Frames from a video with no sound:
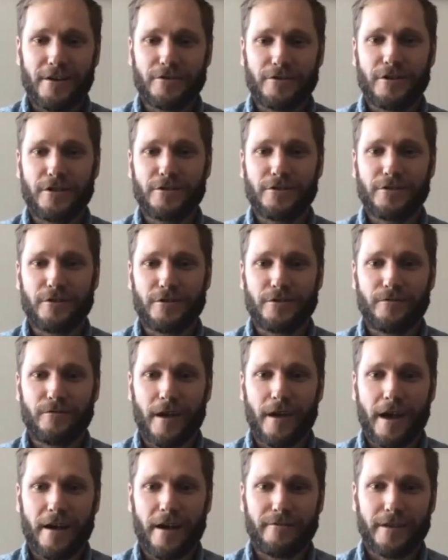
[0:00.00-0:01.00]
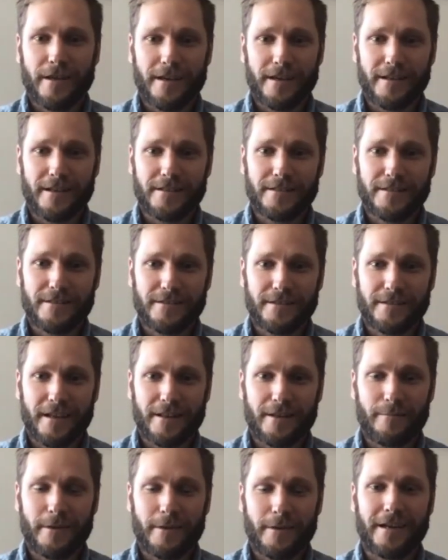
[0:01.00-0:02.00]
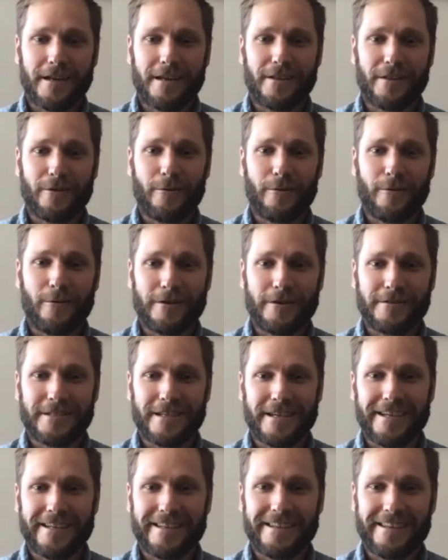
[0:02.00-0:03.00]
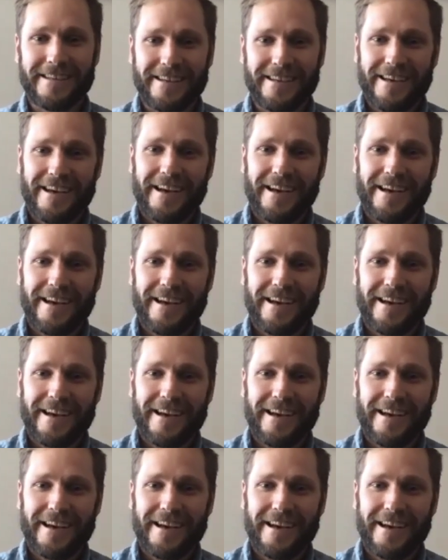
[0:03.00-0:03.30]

and her sister's five kids at the beginning of the quarantine,